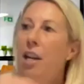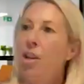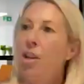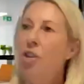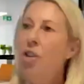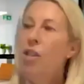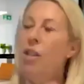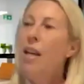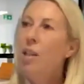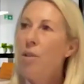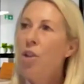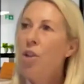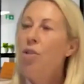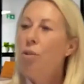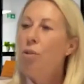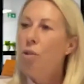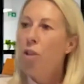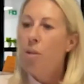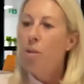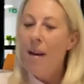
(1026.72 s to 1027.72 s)
I just ask, when you
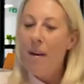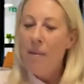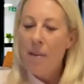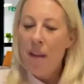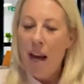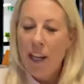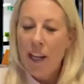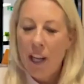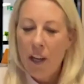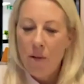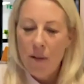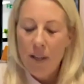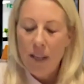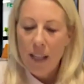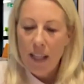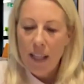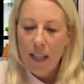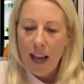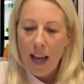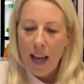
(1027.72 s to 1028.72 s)
talk about the
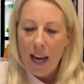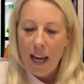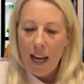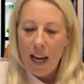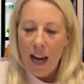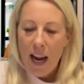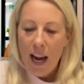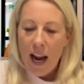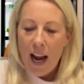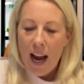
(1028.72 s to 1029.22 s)
accuracy then,